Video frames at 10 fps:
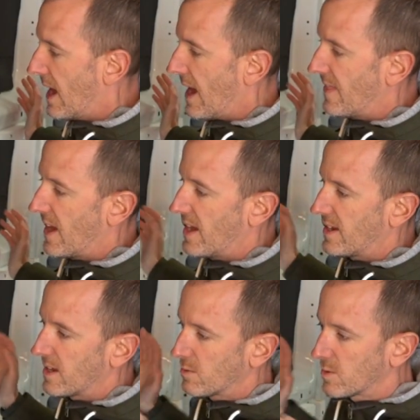and
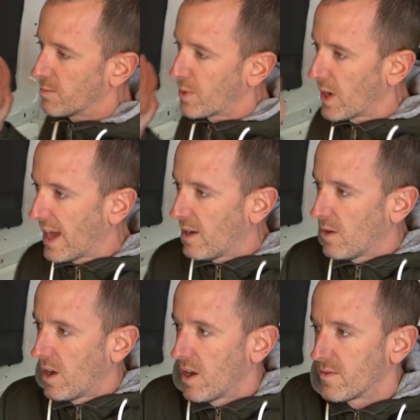then it will pull out
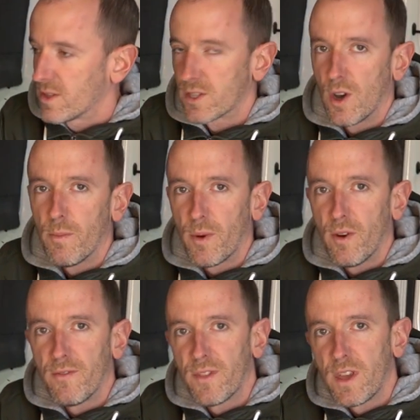over the top
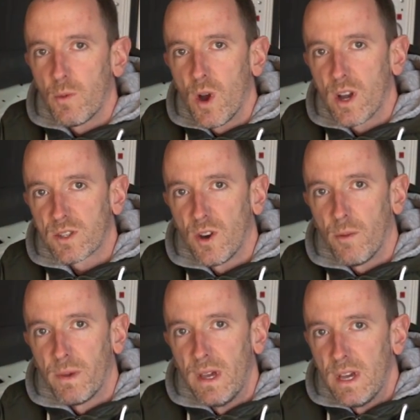of the worktop
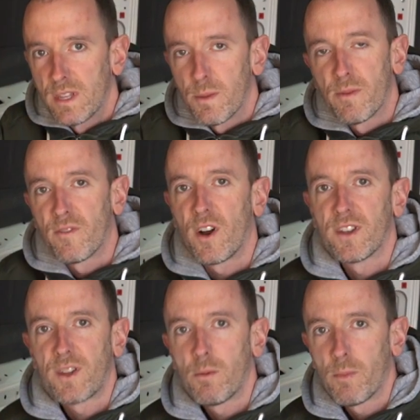to provide a
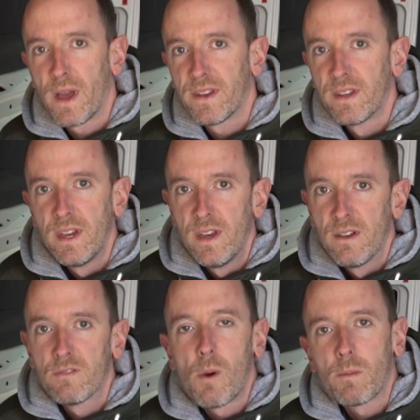double bed
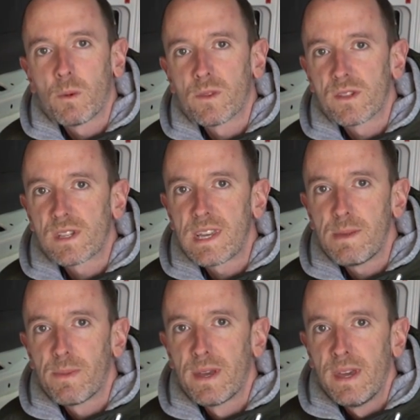for when we want to
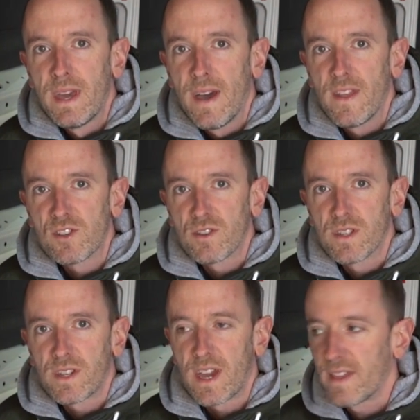sleep, and then during
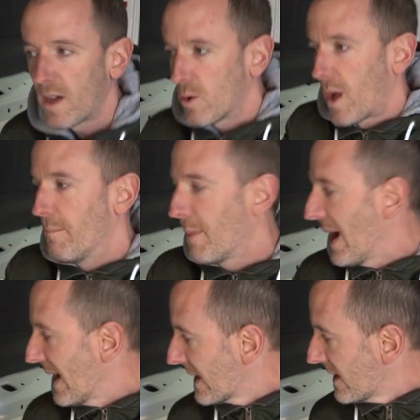the day that will come
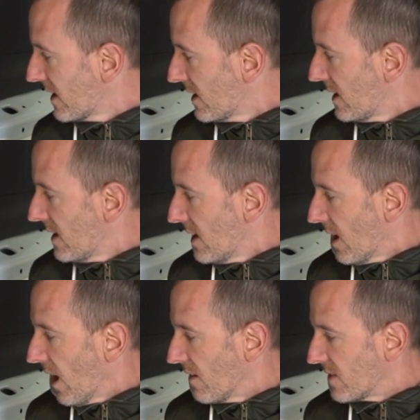back
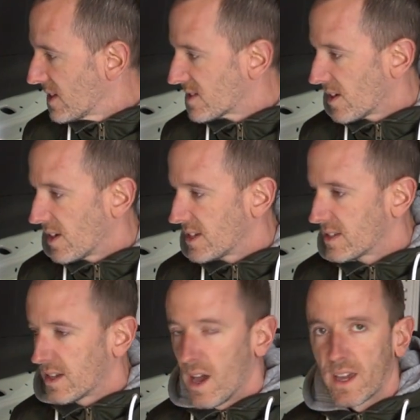over this side,
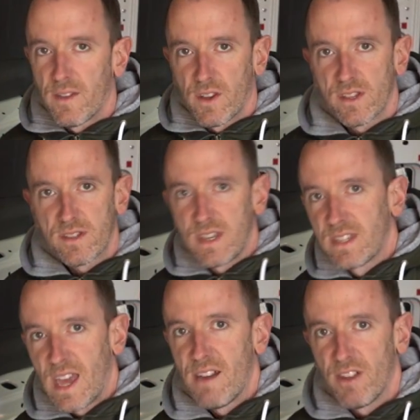giving us a
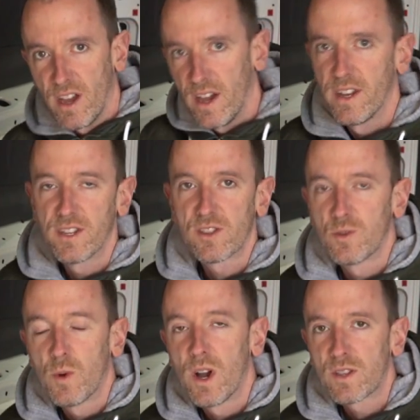seating area and
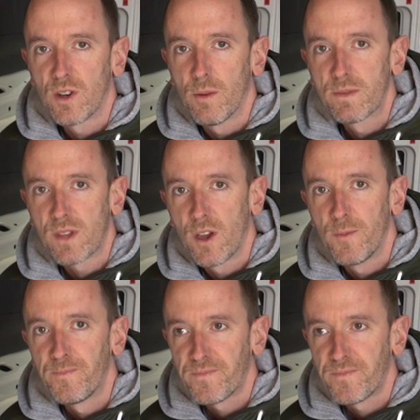additional worktop. So